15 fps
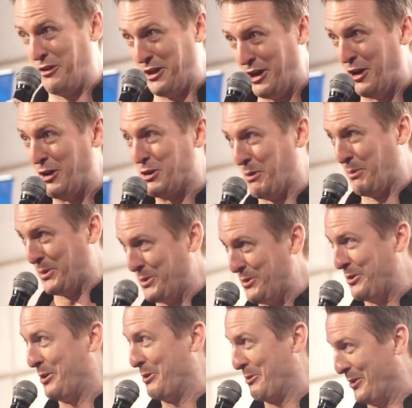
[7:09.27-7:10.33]
the
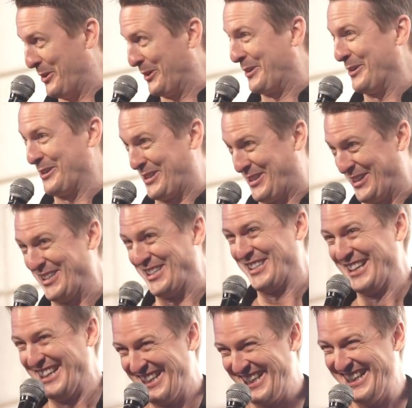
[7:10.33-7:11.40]
entrepreneurial roller coaster?
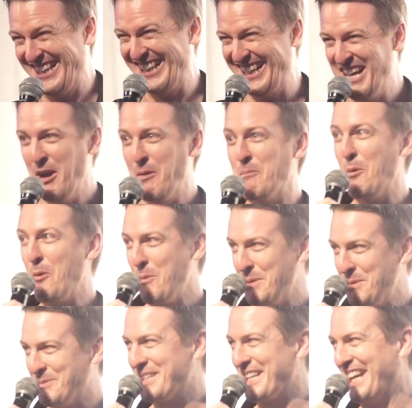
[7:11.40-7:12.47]
More
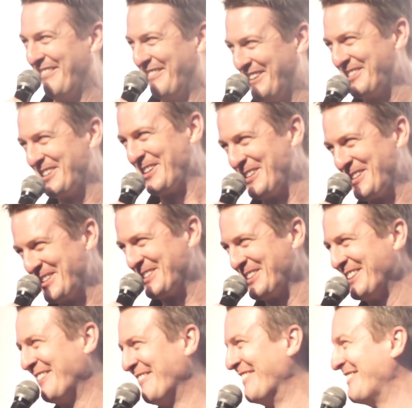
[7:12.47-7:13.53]
people than have even heard the
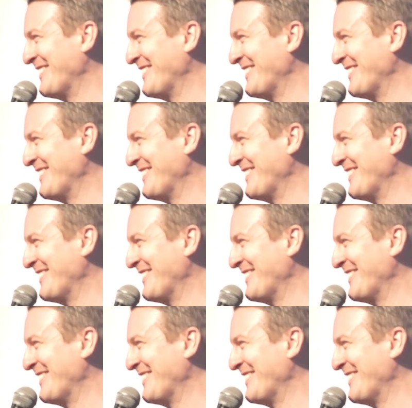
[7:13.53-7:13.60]
term.